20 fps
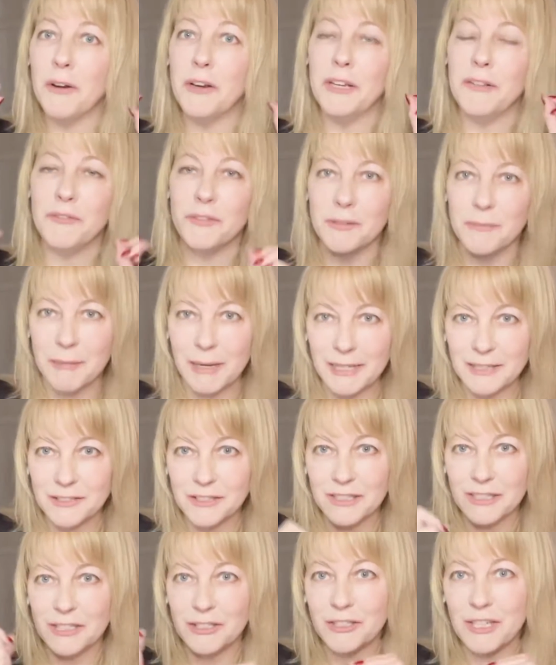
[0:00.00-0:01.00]
If your
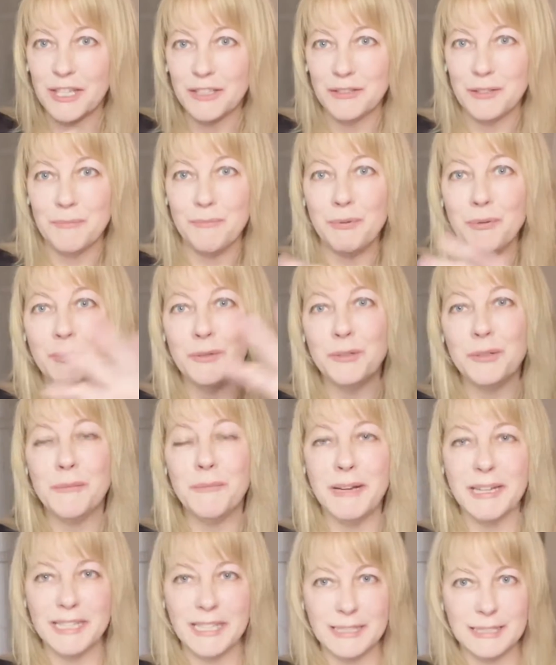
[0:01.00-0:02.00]
masculine tries to pull you
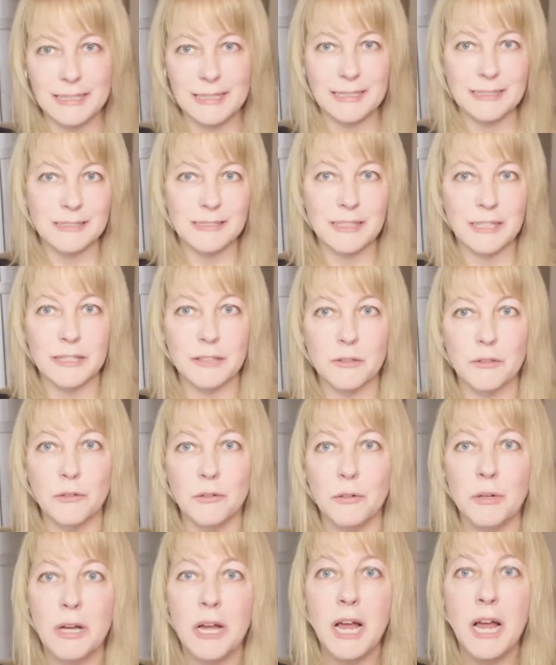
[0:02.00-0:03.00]
back into that
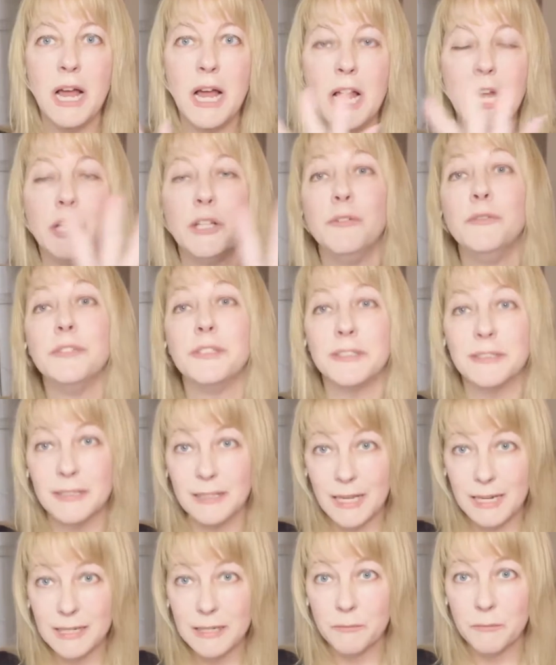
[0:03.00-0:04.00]
cycle, you just
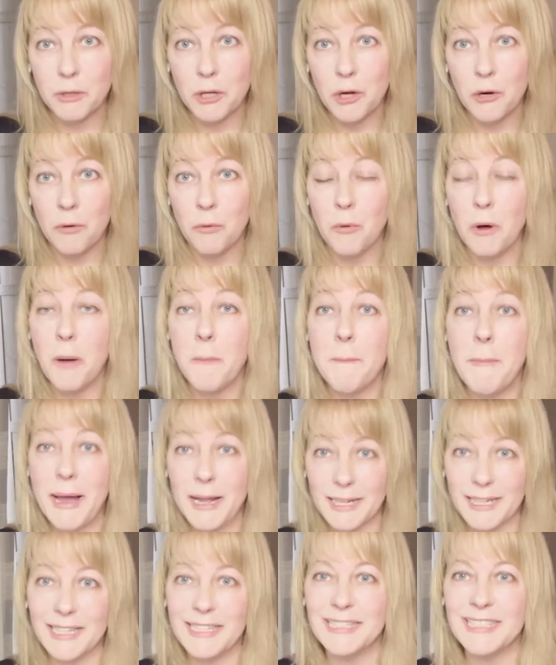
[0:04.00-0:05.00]
let him go
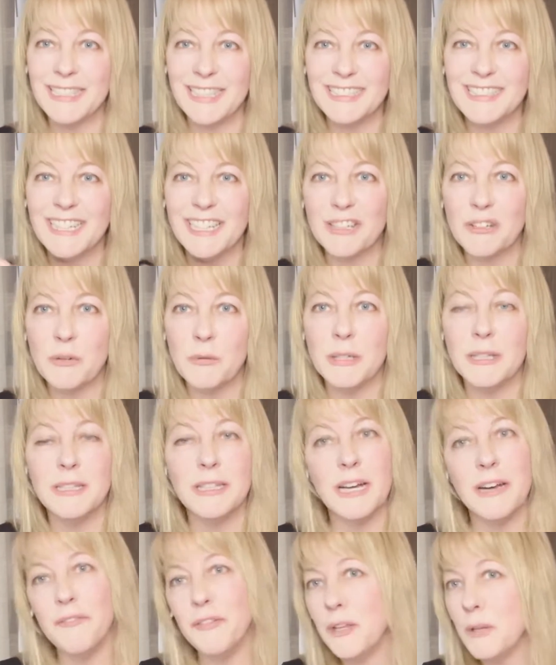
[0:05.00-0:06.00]
back into that cycle with
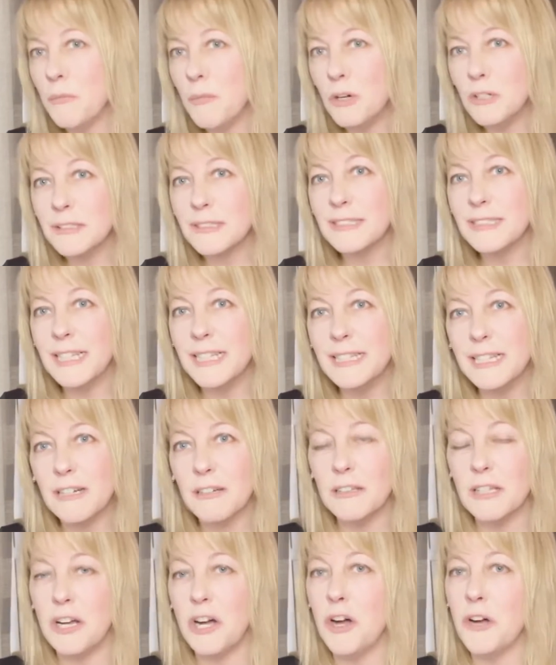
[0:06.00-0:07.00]
love. He won't stay there
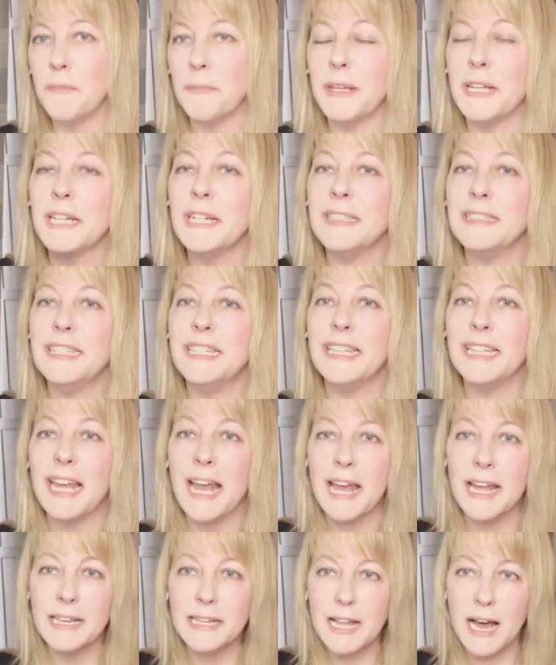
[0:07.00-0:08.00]
long because he
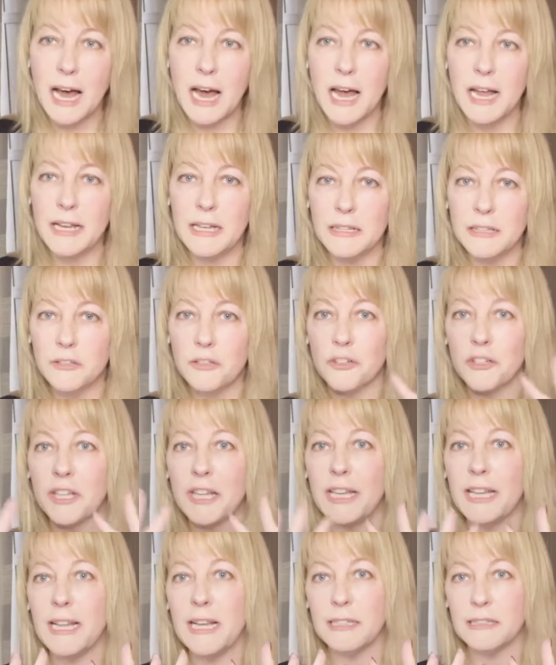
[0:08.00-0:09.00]
cannot. You're
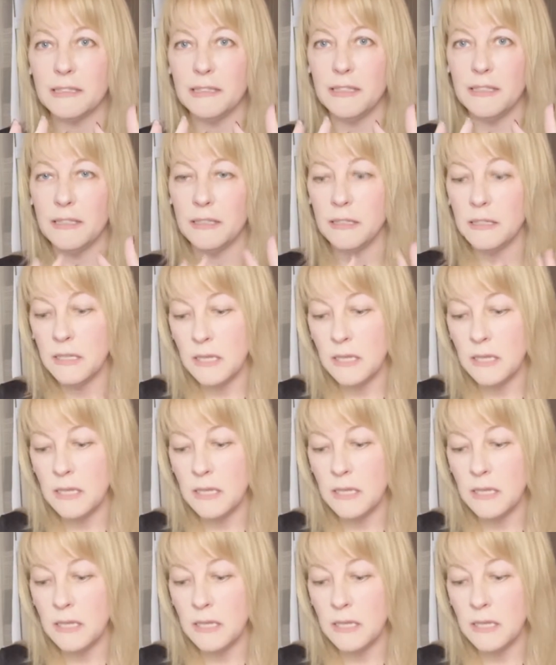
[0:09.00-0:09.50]
connected.